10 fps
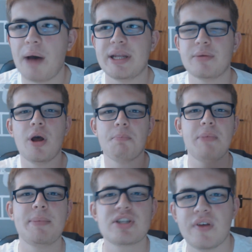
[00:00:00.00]
I mean,
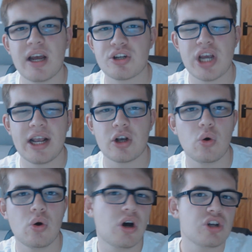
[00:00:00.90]
maybe
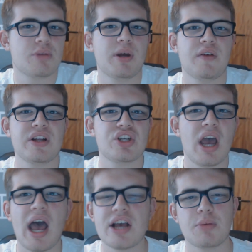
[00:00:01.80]
Sviatchenko or
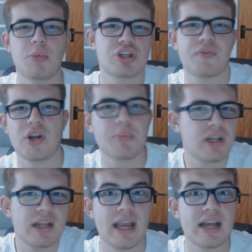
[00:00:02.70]
Simunovic isn't much of an
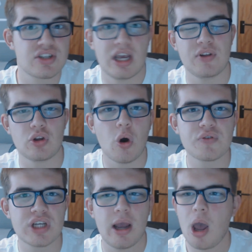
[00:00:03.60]
upgrade against
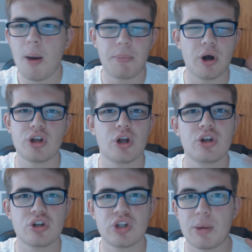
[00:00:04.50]
Lewandowski, but
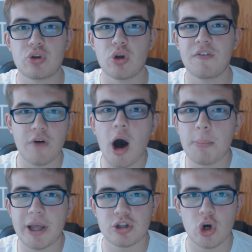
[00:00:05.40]
they would do a
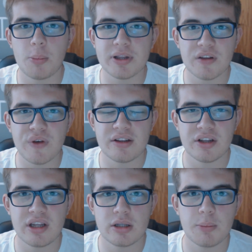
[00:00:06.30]
far better job at
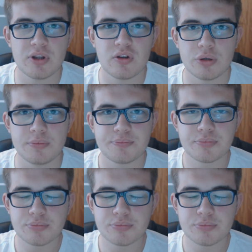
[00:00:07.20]
defending than their Bitton.